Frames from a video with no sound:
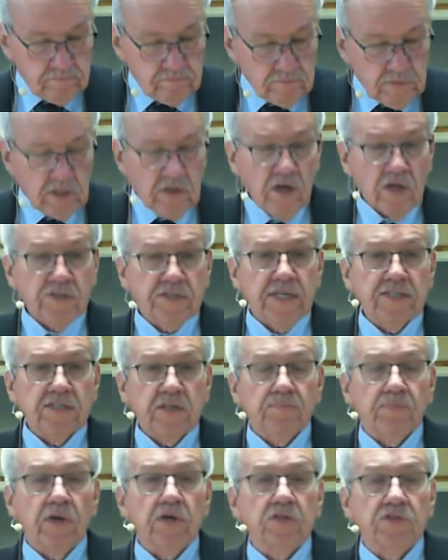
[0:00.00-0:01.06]
because he's a
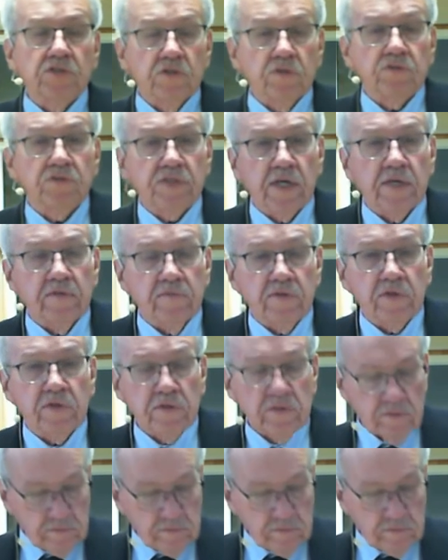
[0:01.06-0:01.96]
personal Savior.